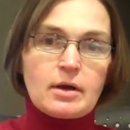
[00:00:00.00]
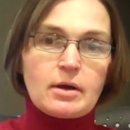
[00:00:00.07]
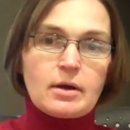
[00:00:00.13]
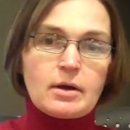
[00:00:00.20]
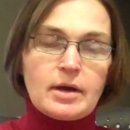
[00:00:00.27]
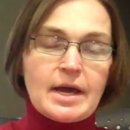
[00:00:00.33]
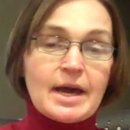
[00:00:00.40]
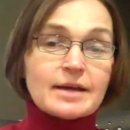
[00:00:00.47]

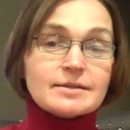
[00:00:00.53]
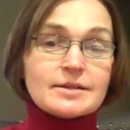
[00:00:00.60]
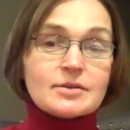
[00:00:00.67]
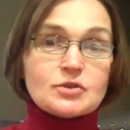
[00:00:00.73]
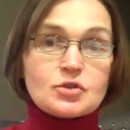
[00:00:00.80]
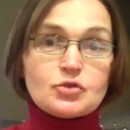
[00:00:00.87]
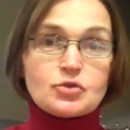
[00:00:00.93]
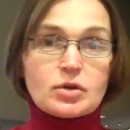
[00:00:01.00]

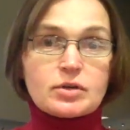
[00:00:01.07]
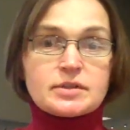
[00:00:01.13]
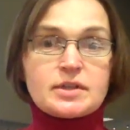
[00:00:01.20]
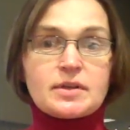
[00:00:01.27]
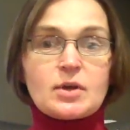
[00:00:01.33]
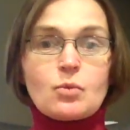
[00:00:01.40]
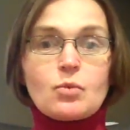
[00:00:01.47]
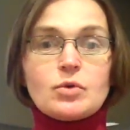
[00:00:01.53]
access to drugs
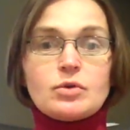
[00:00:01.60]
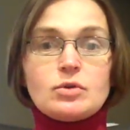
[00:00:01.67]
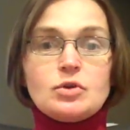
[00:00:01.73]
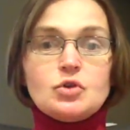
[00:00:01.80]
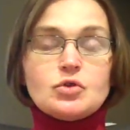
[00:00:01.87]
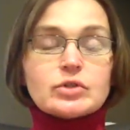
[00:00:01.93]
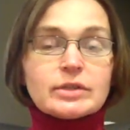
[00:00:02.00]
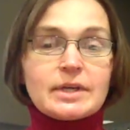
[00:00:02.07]
that they wouldn't
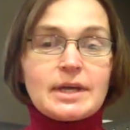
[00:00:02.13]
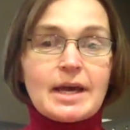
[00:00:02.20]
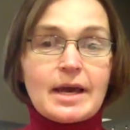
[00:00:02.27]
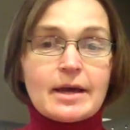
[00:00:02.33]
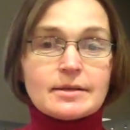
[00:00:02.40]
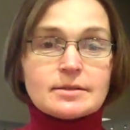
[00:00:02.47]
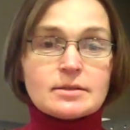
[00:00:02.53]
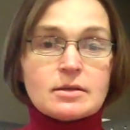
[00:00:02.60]
usually
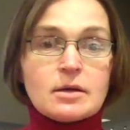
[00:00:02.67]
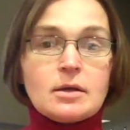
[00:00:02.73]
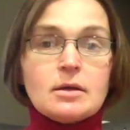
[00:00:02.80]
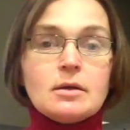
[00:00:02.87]
get,